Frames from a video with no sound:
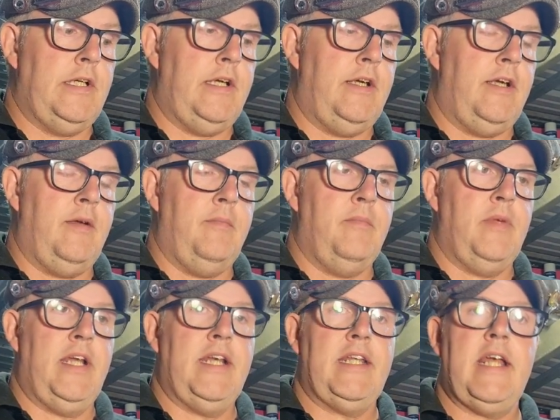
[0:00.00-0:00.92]

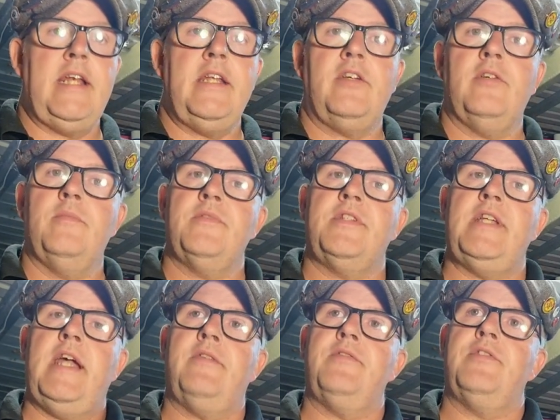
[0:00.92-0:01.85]
And again, it comes
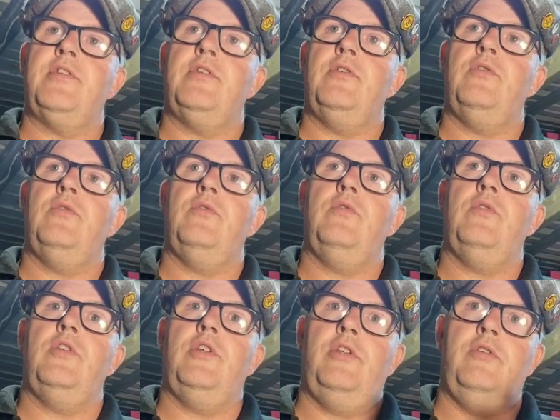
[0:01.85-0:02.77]
down to
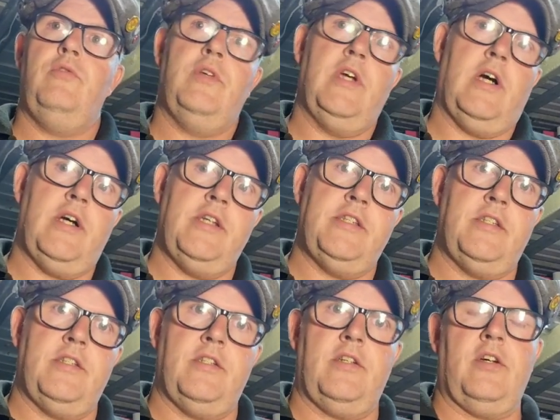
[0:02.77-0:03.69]
you
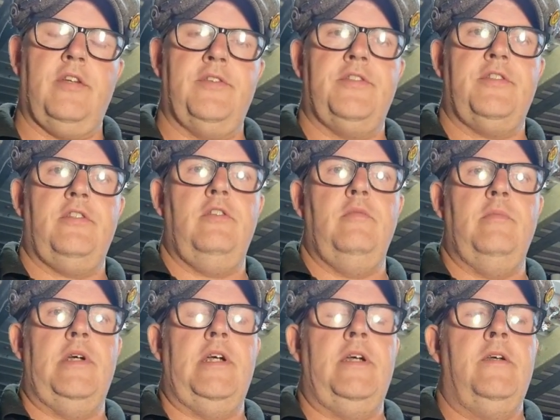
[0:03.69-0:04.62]
guys as a
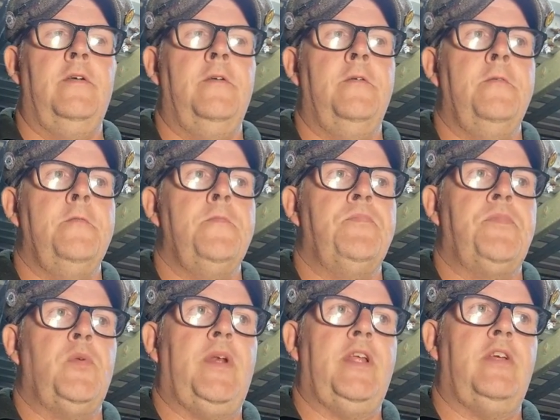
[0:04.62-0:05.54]
consumer
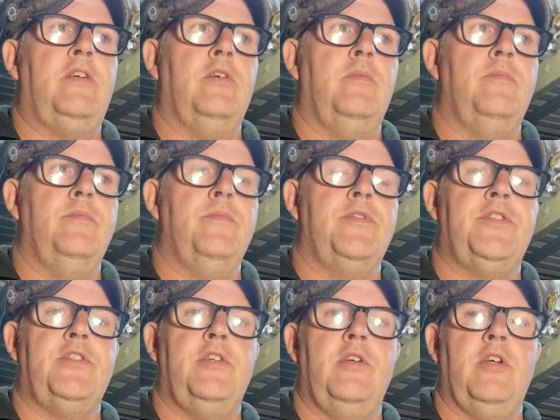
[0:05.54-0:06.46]
when it
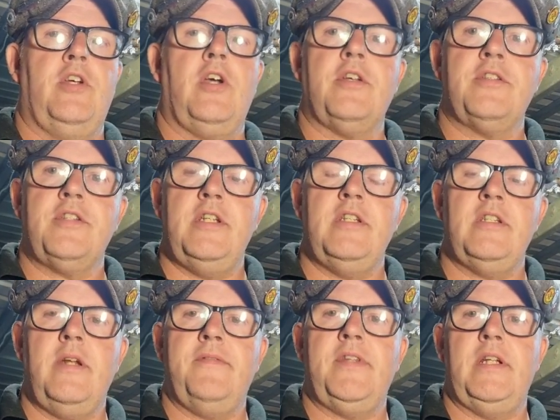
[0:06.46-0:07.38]
comes to
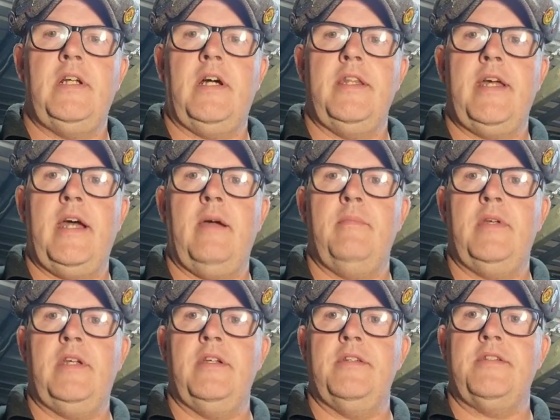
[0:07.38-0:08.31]
costings and everything like that,
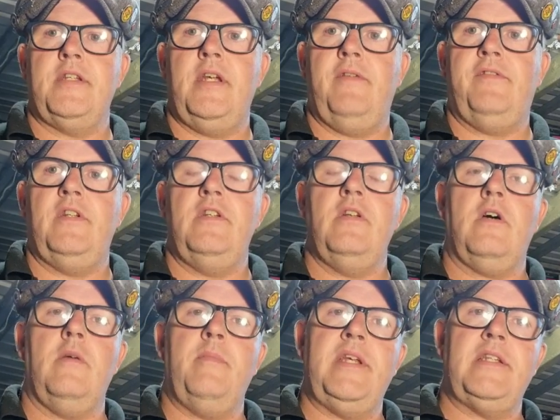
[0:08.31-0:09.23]
because if they're
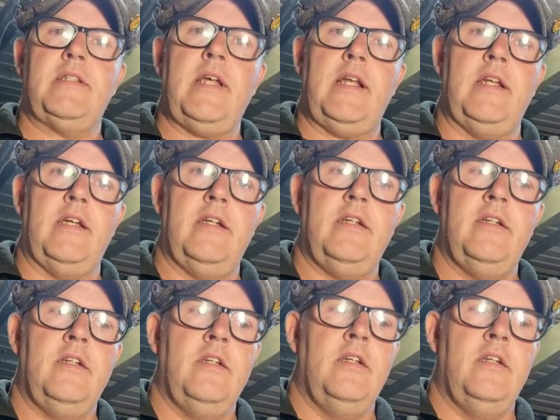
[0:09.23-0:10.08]
not a big seller,